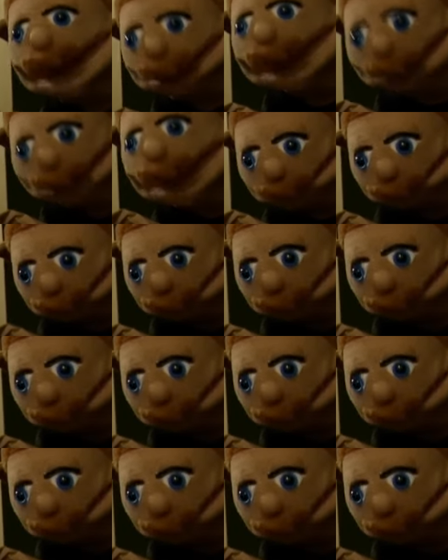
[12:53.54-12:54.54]

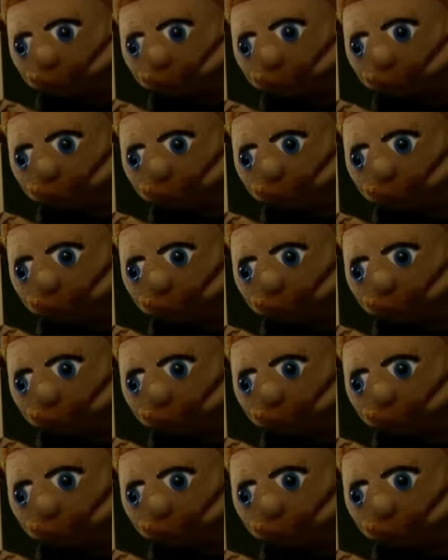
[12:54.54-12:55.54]

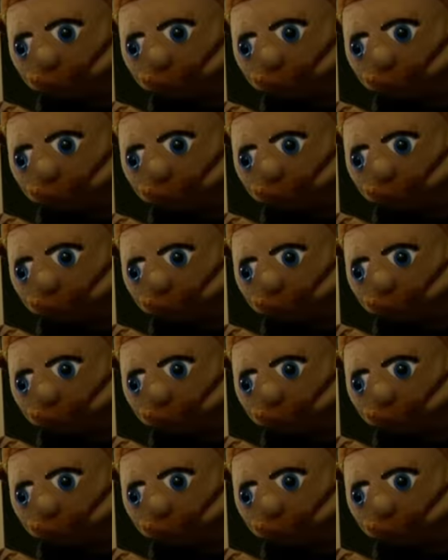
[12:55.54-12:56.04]
(silent)